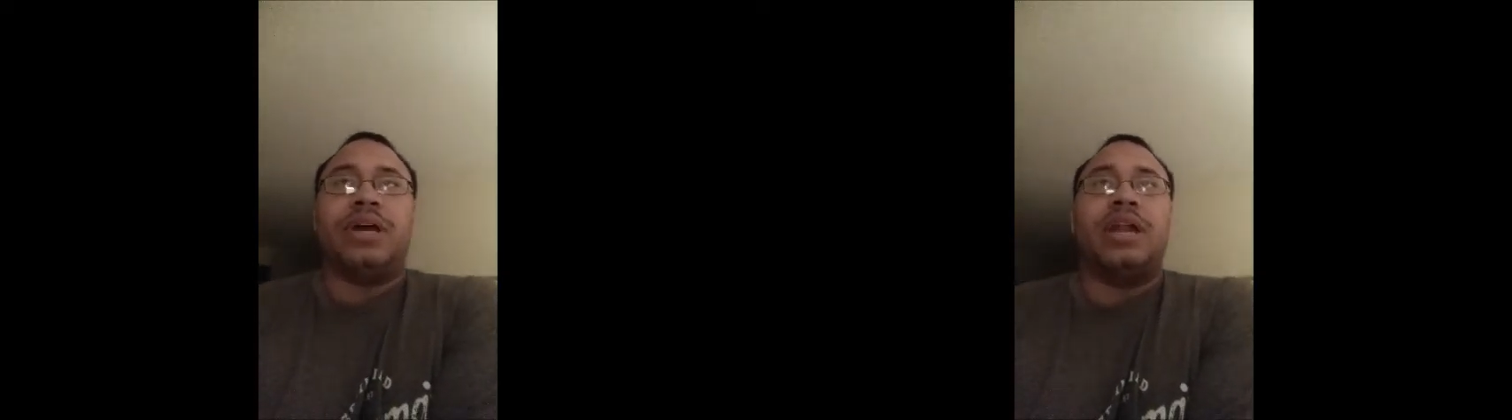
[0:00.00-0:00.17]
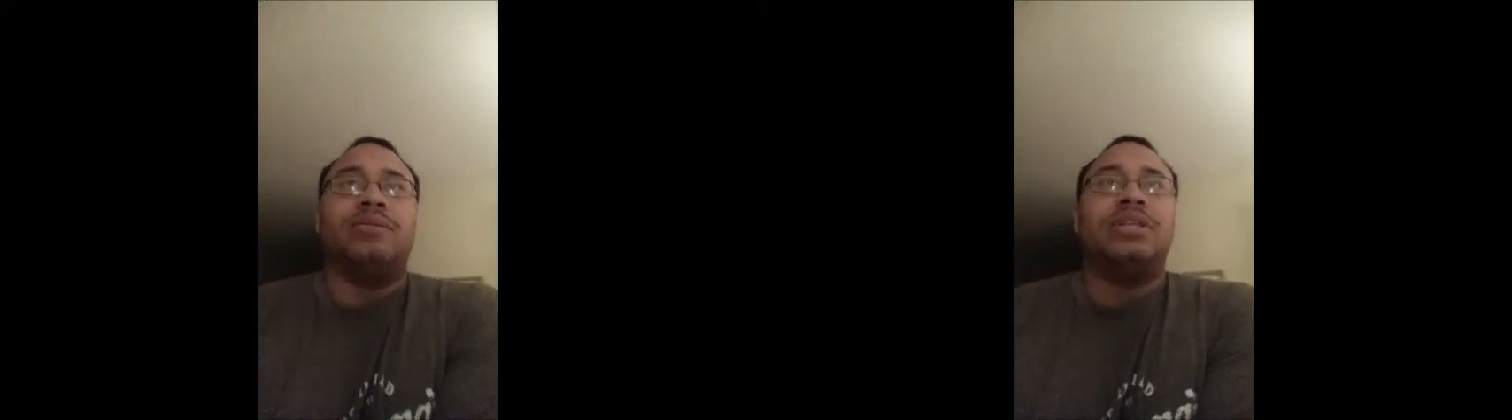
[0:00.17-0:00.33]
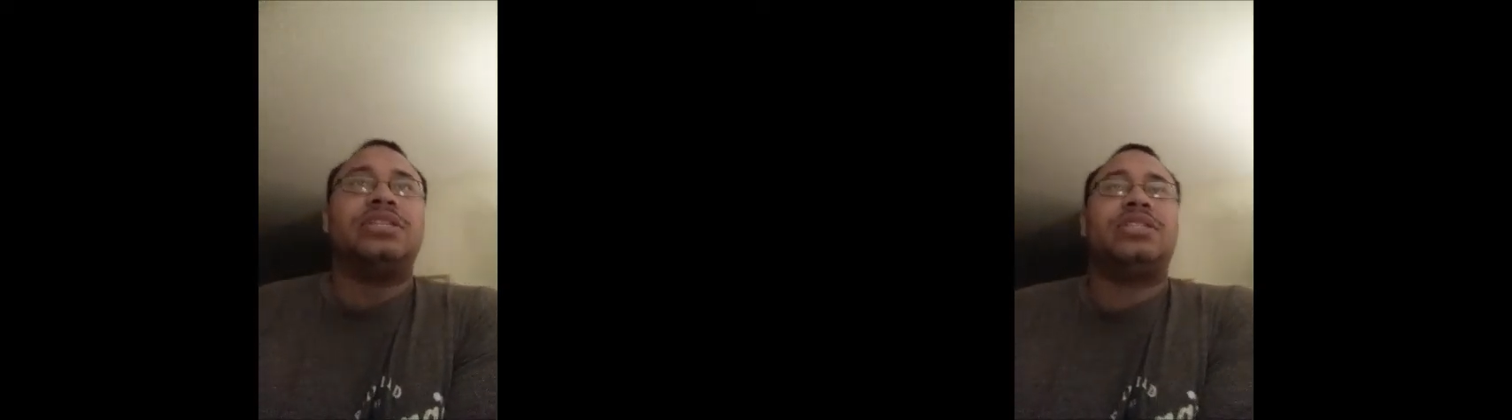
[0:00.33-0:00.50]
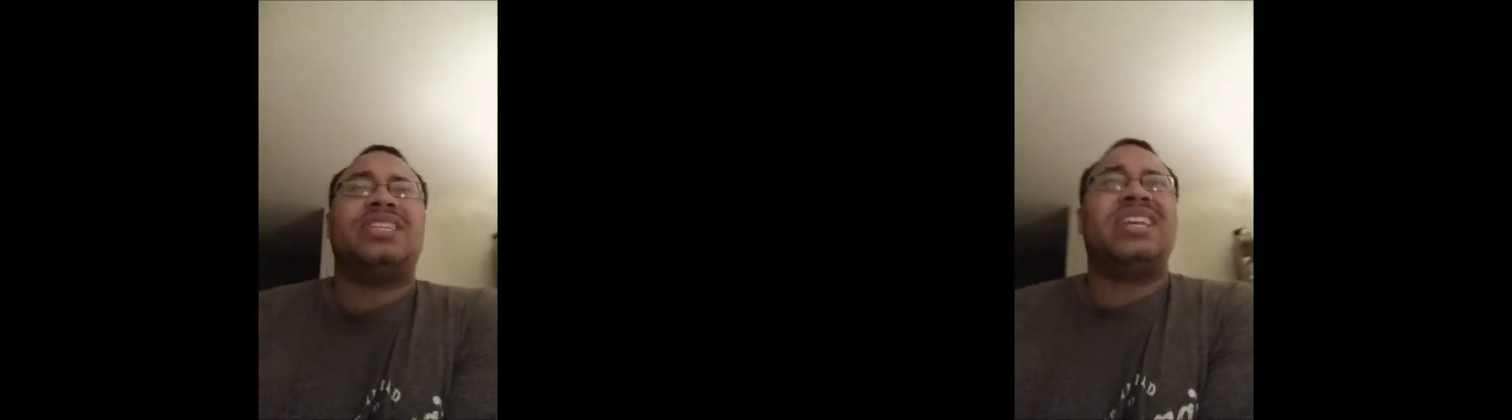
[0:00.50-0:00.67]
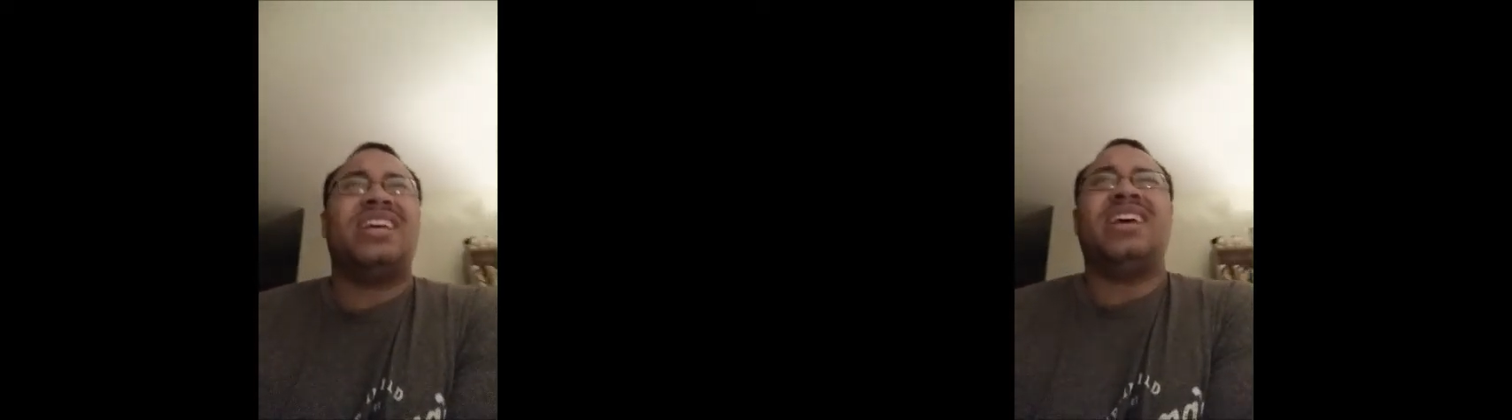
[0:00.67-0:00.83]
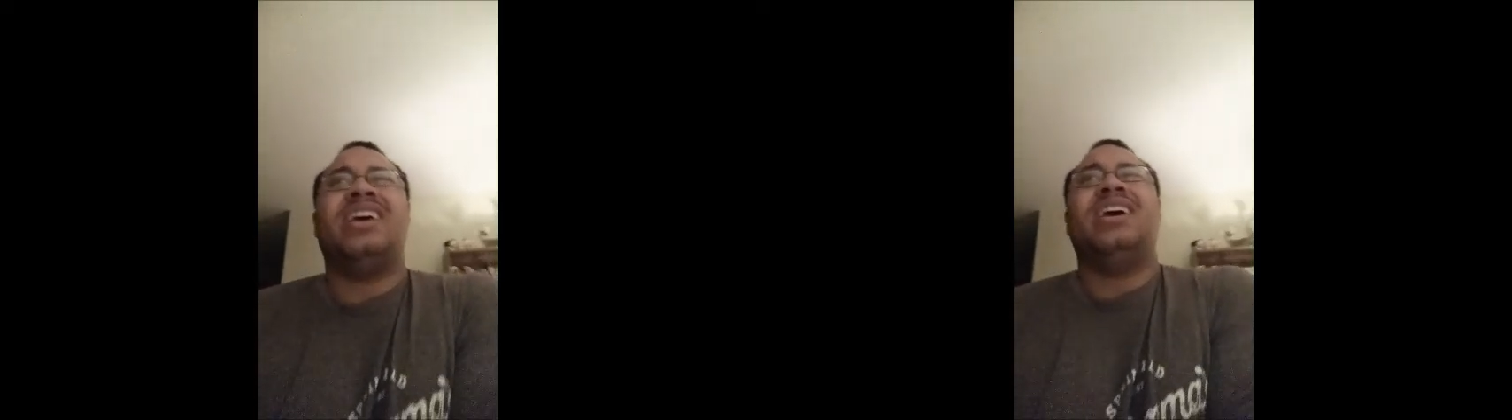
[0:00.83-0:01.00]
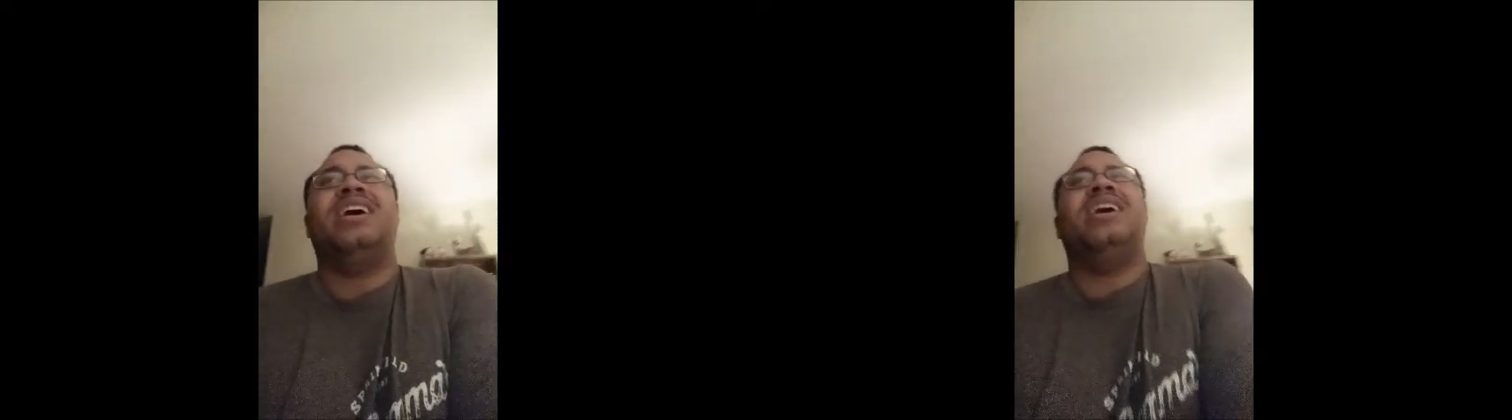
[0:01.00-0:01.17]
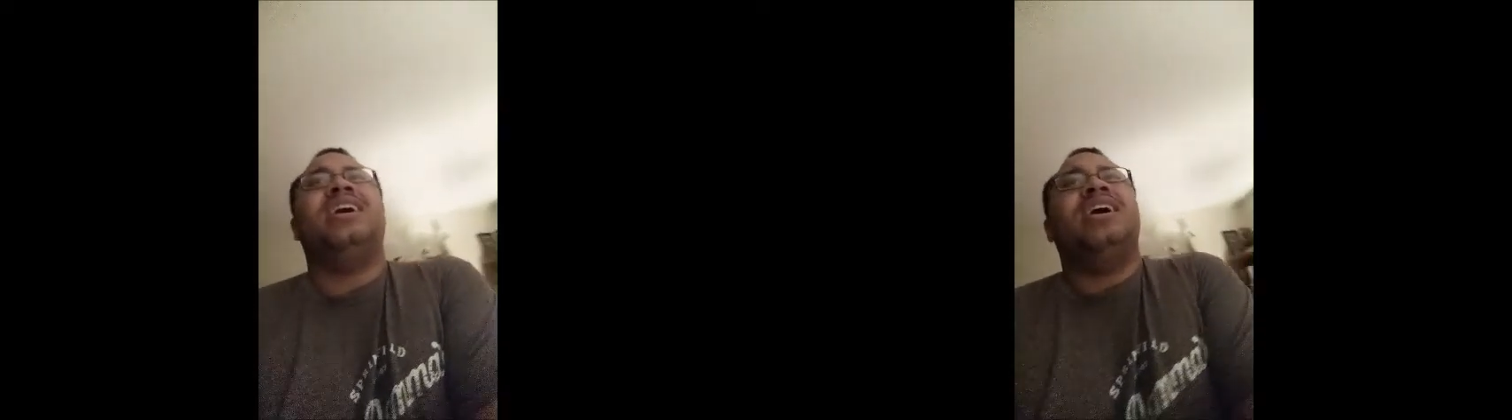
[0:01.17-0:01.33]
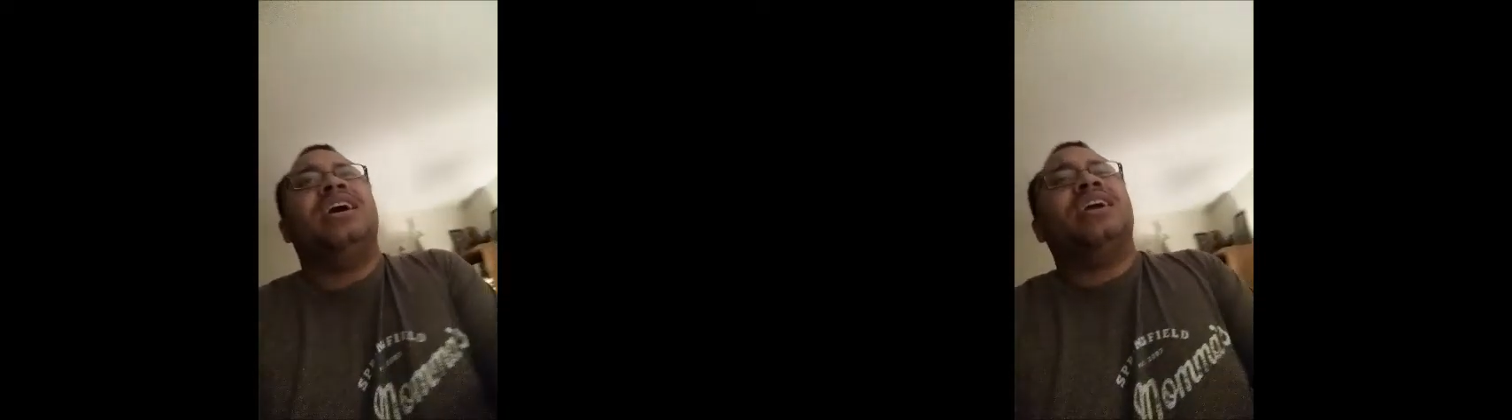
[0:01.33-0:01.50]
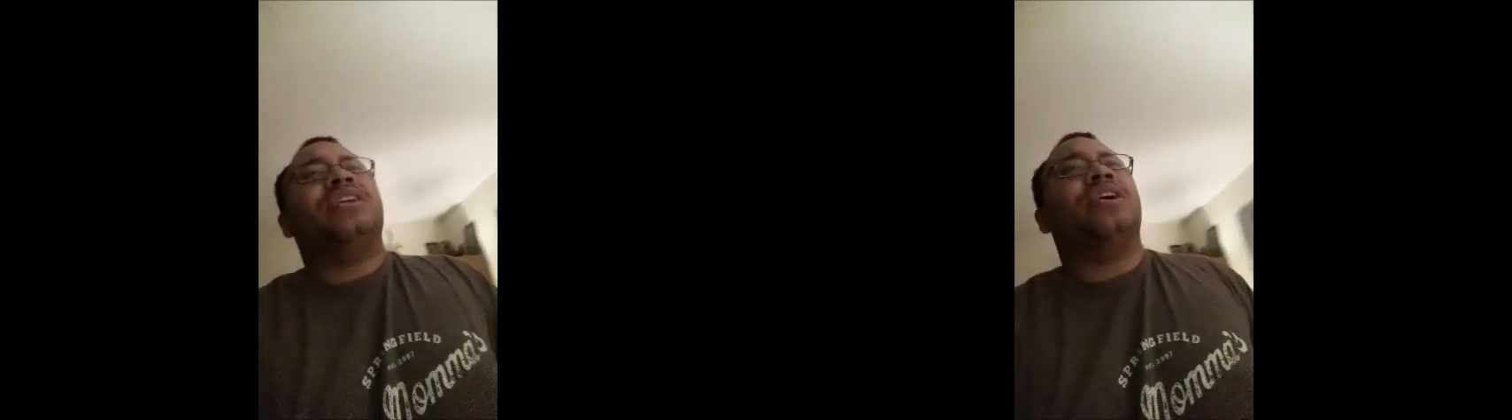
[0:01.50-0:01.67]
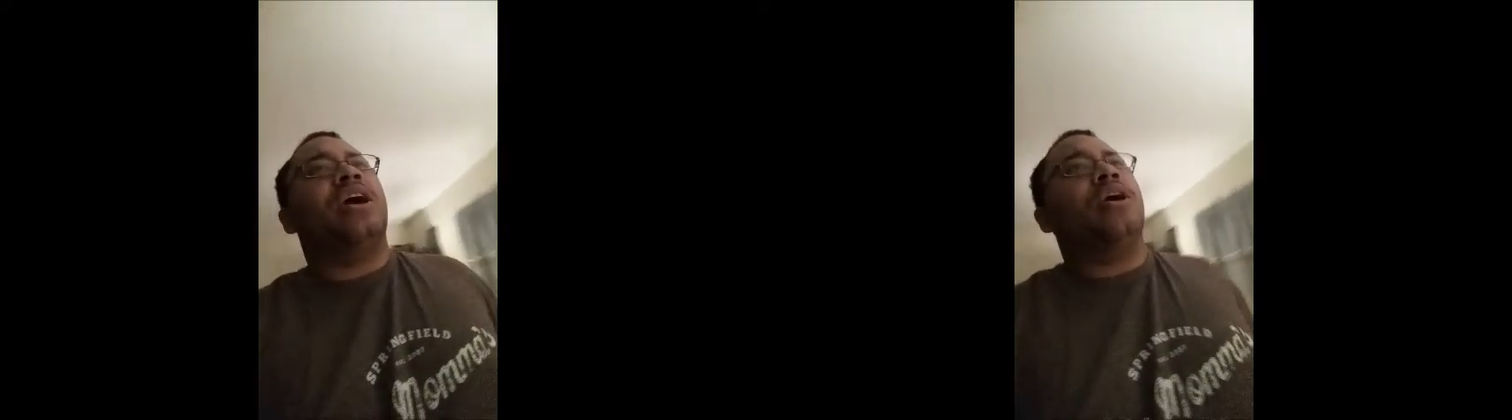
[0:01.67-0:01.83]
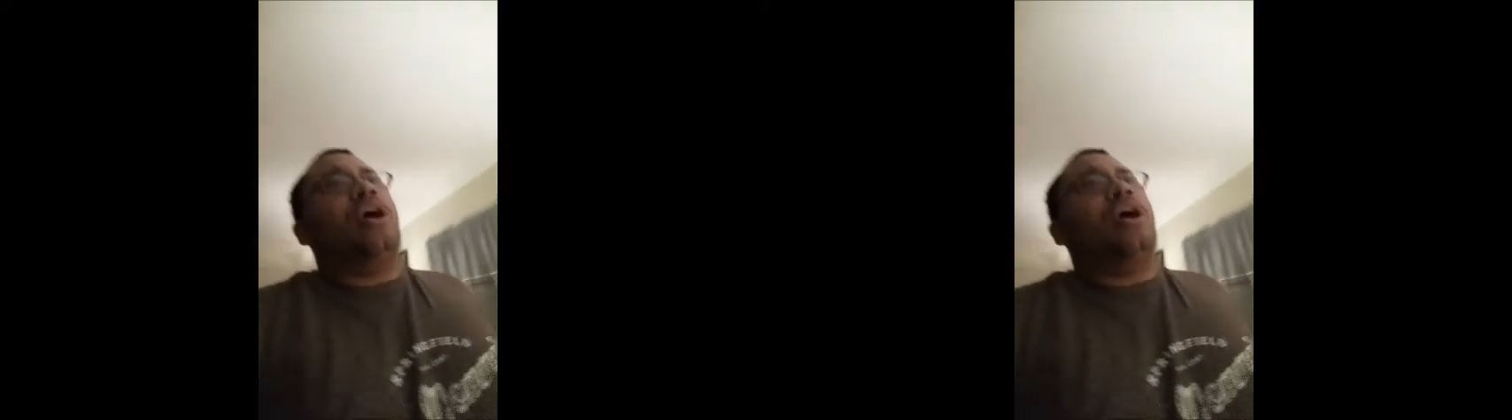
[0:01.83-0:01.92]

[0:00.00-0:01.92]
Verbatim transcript: but i'm just you know